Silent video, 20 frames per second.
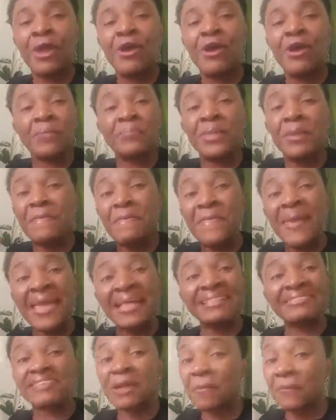from the
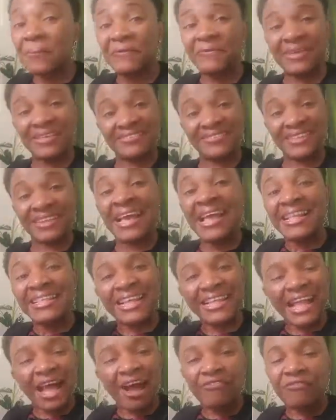mental prison
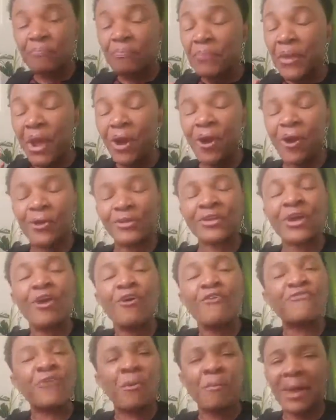that I've built
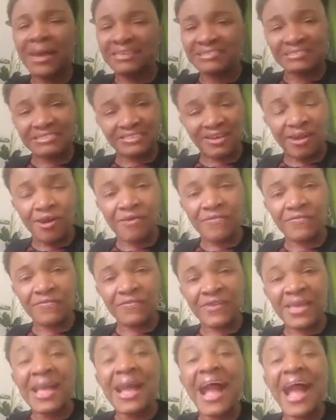for myself.